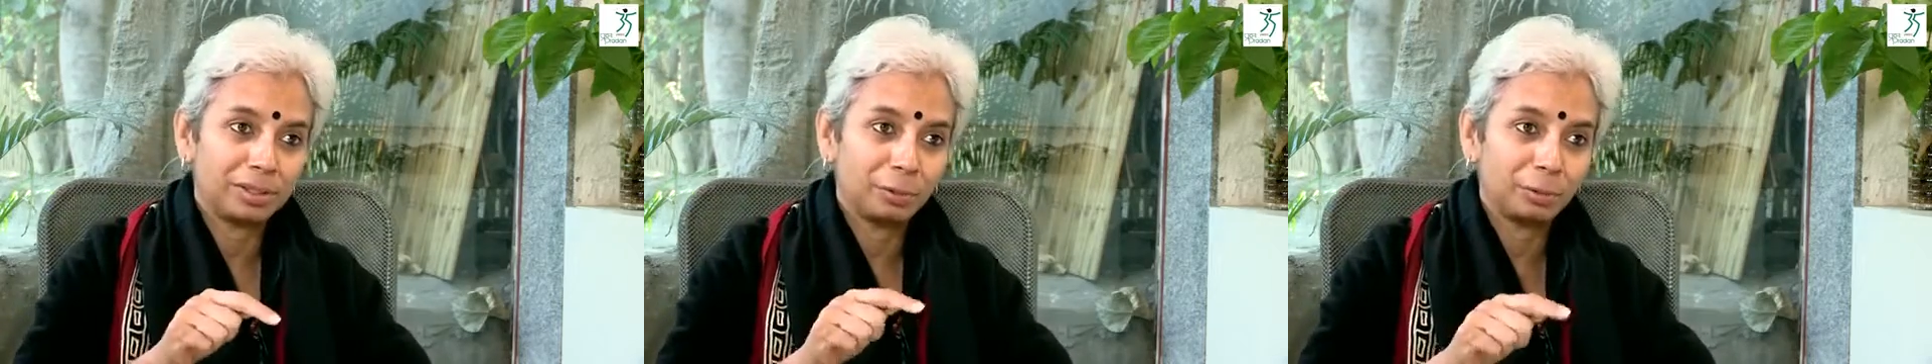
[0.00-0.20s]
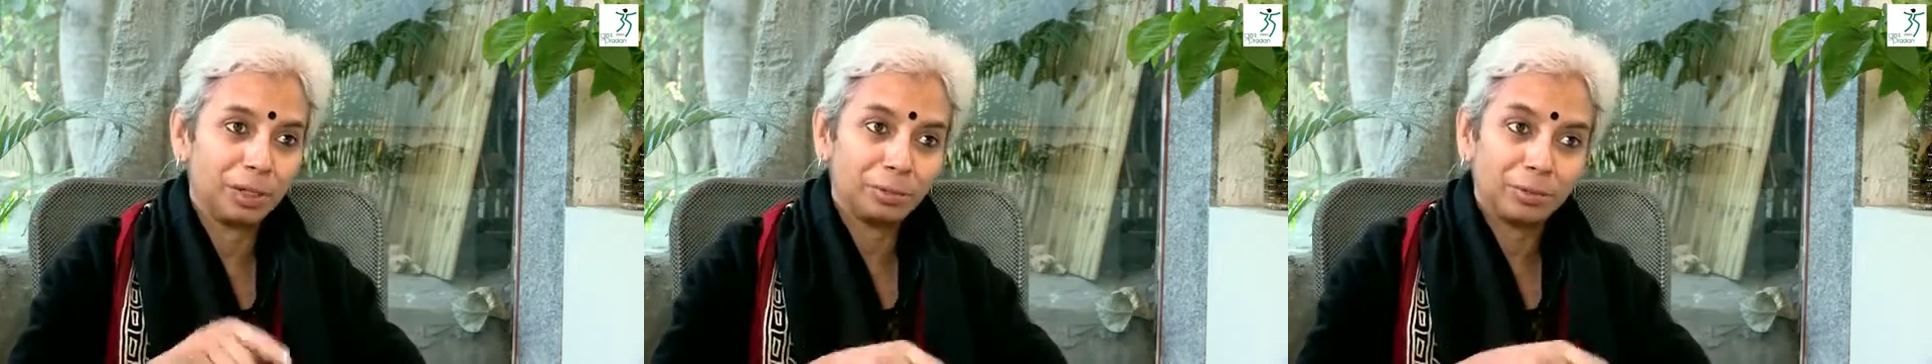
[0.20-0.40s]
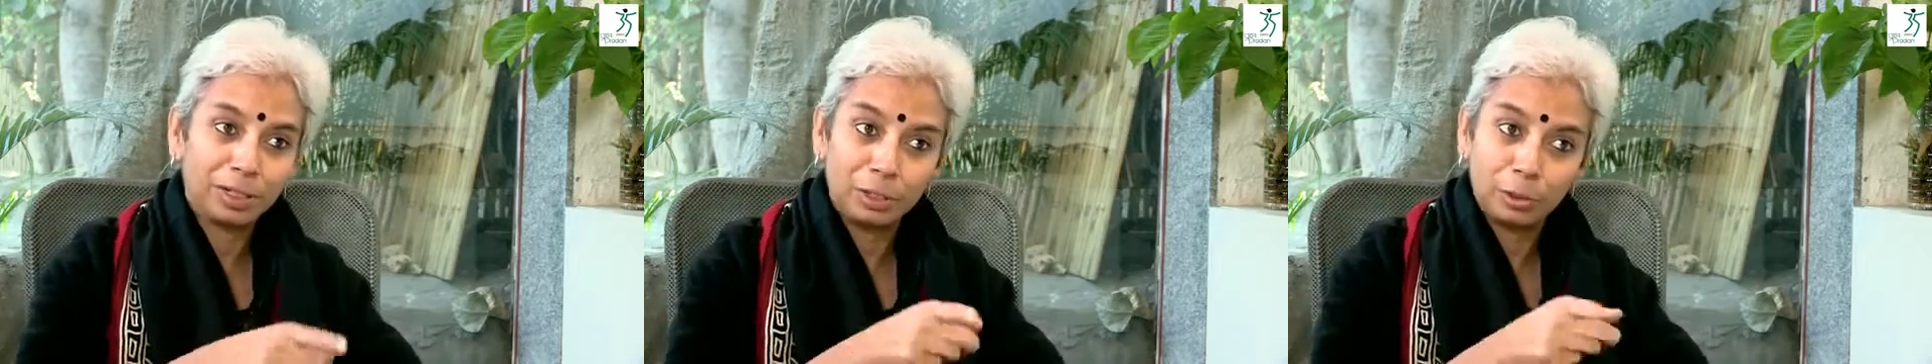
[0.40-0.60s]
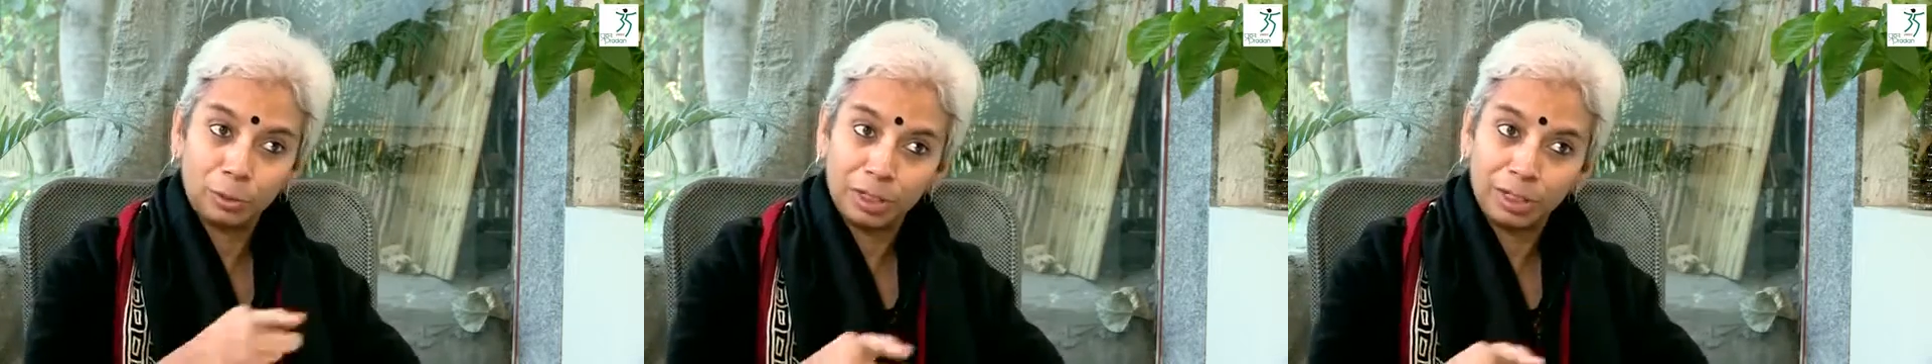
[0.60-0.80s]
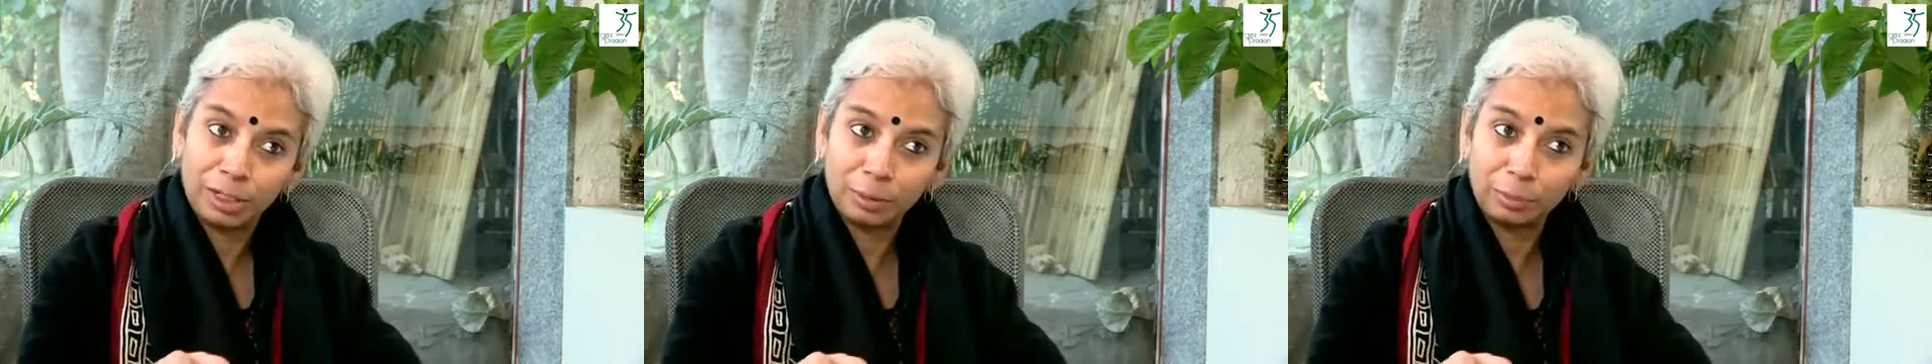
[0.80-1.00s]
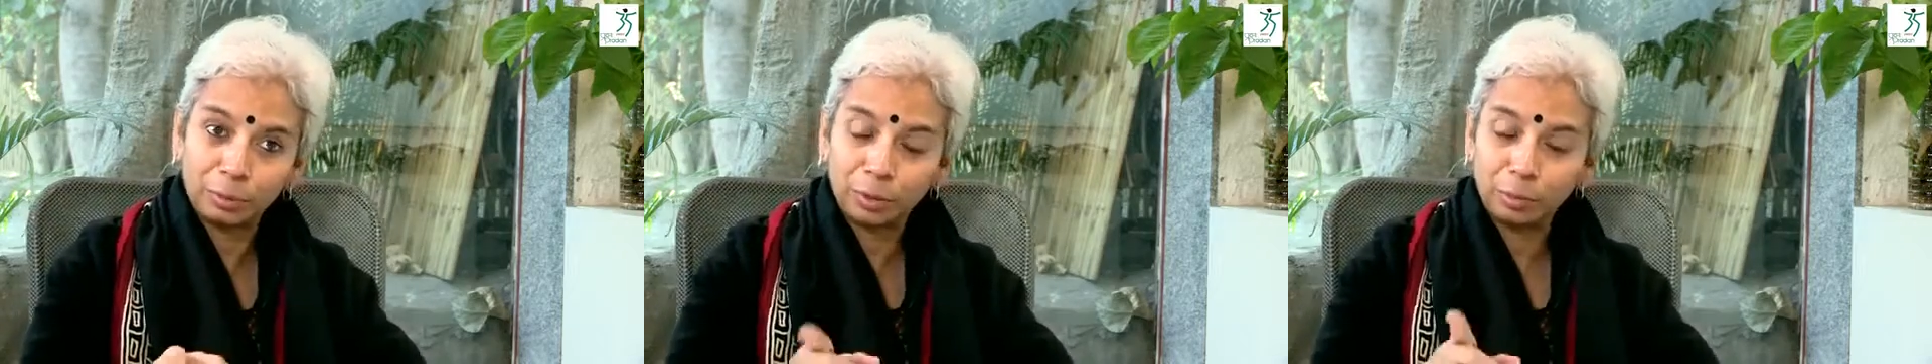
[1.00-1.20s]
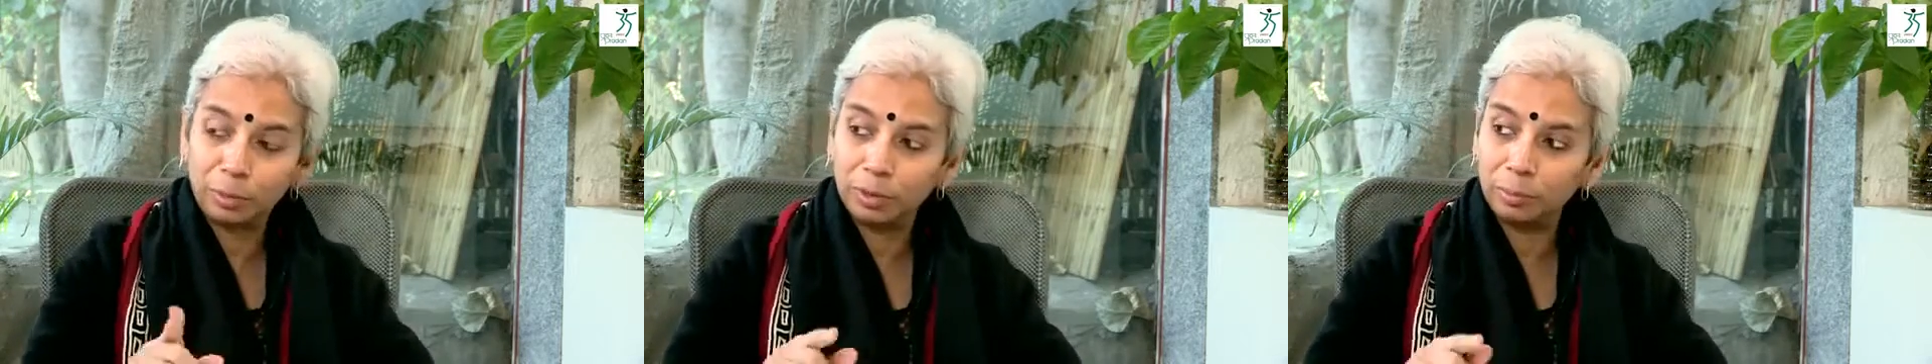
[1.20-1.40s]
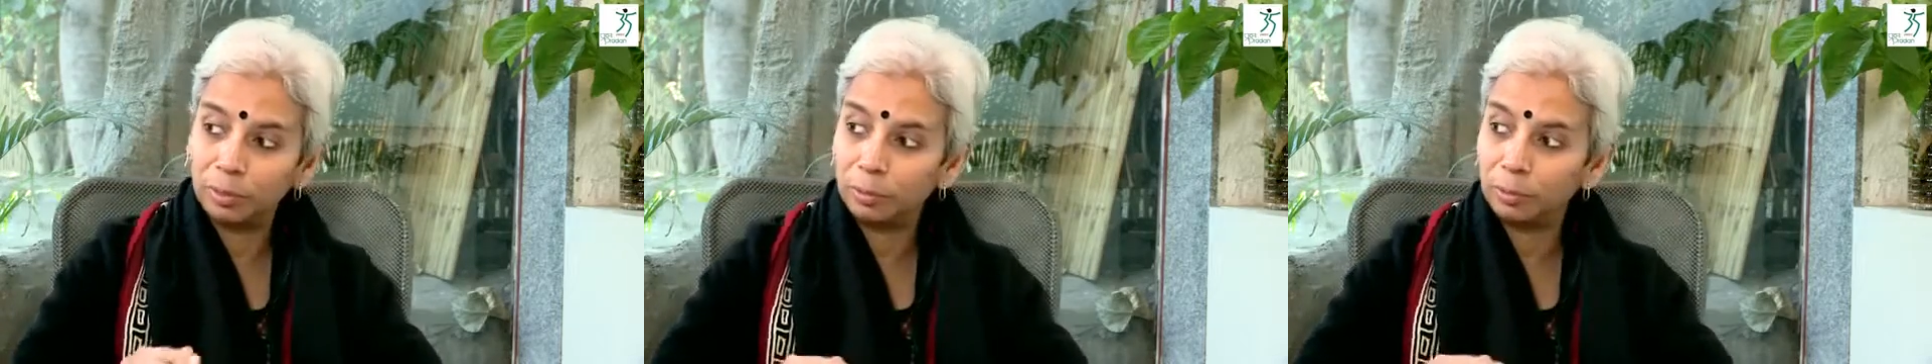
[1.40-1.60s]
The way one is looking at a
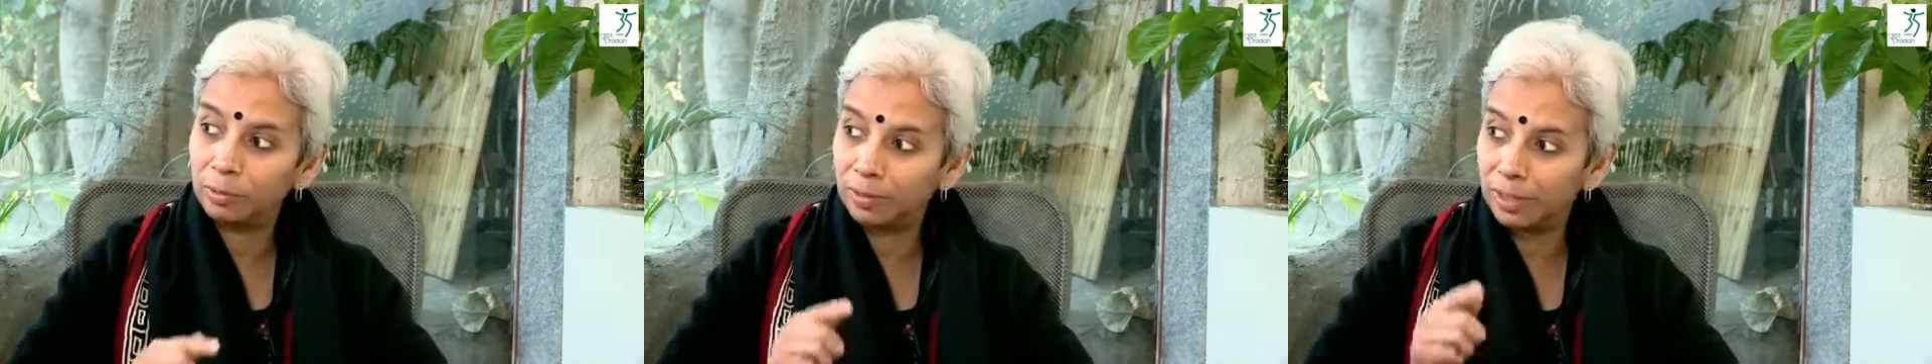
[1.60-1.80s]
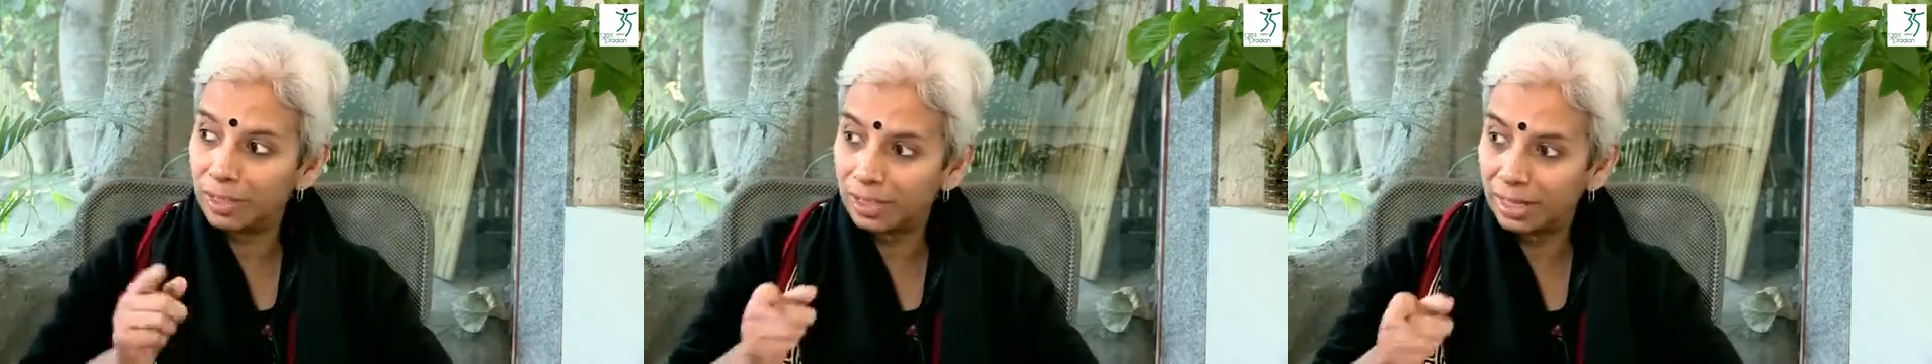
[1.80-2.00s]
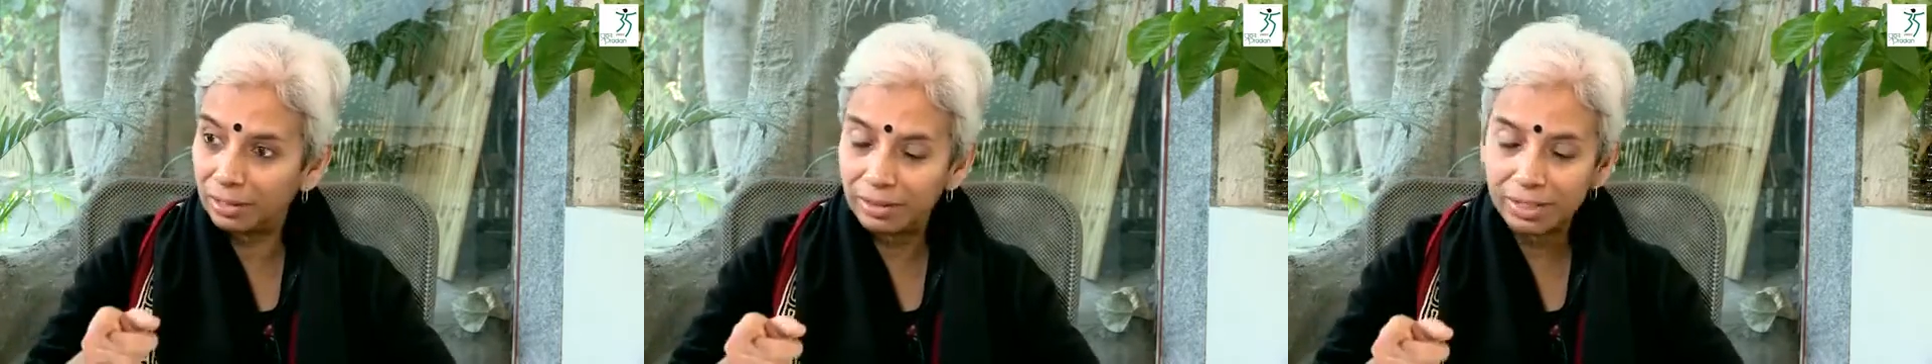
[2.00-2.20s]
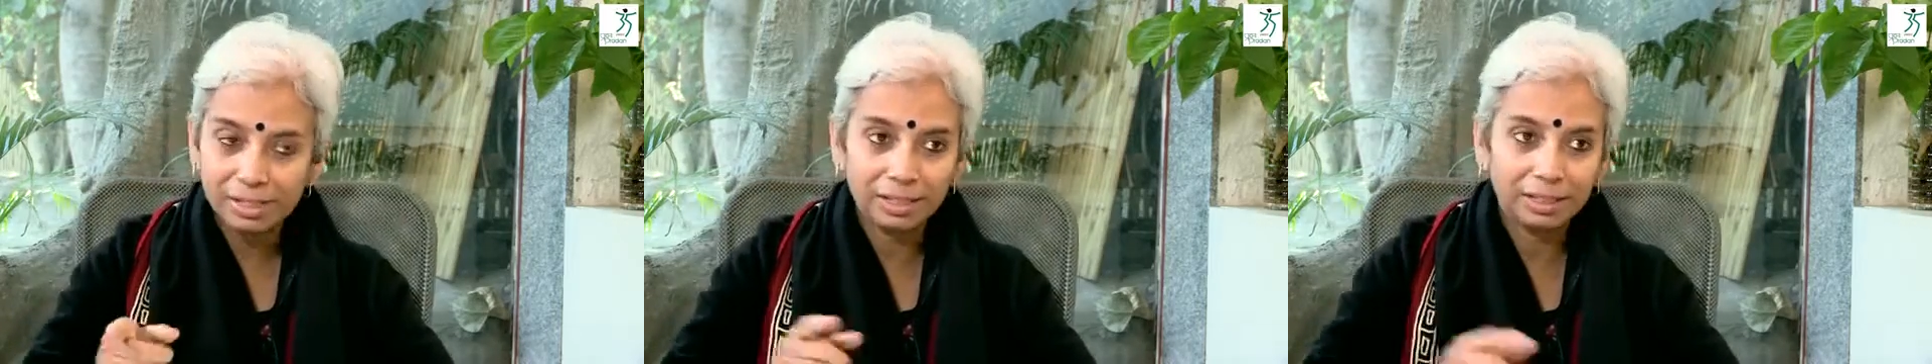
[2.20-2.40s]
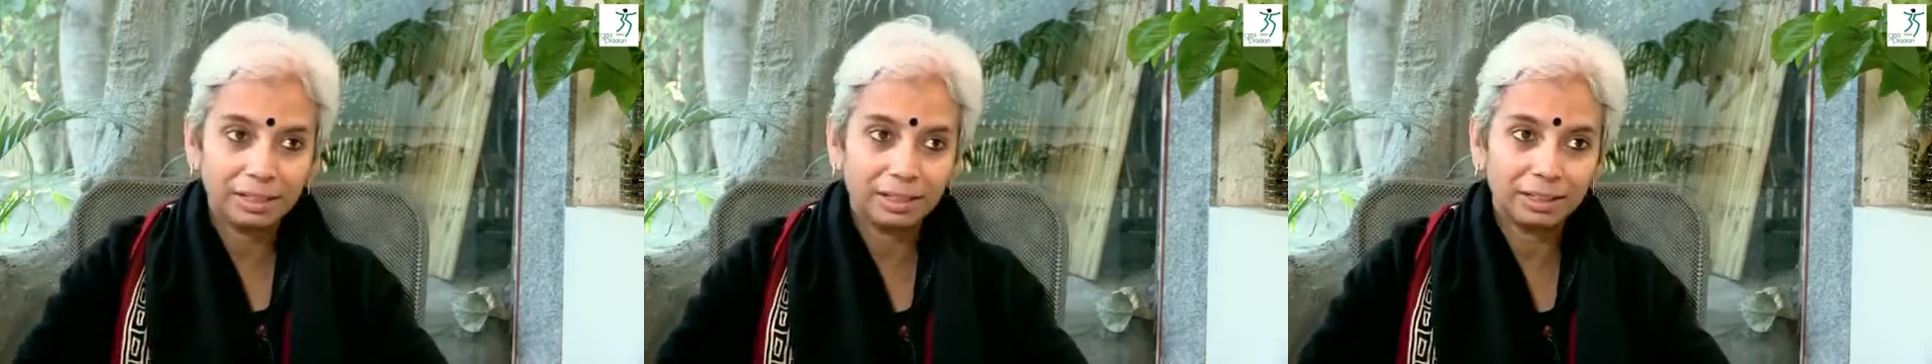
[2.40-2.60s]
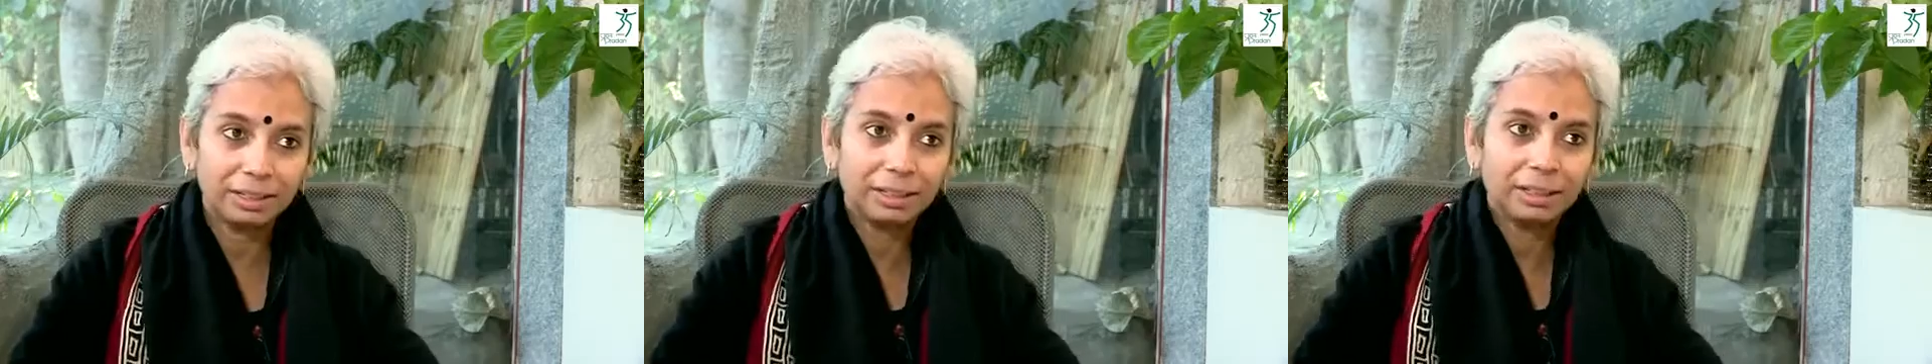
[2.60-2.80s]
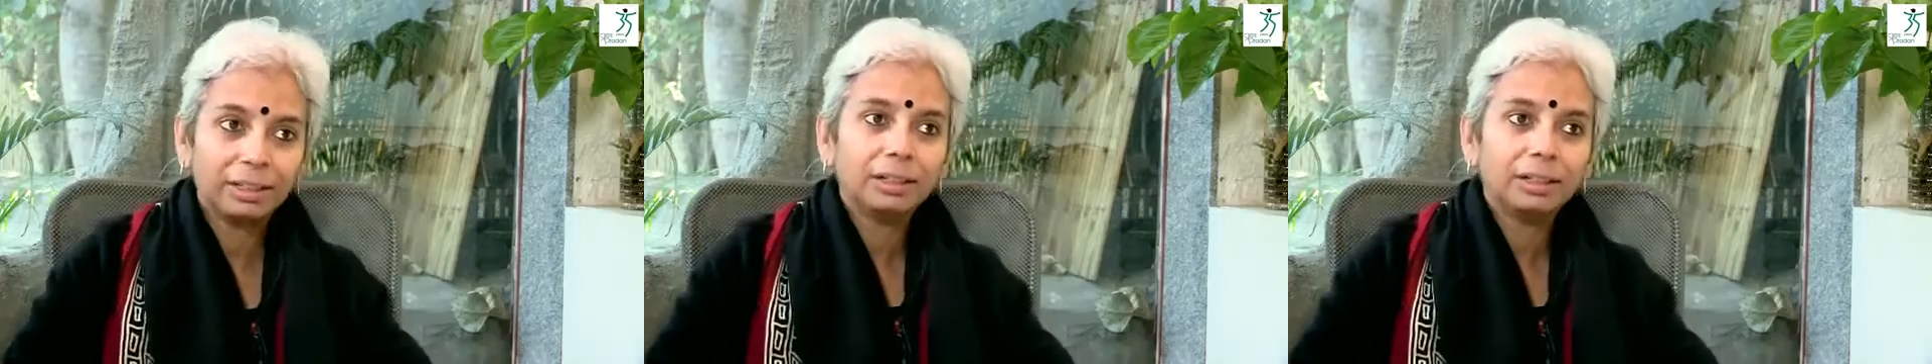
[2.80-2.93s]
problem, the way one is addressing it.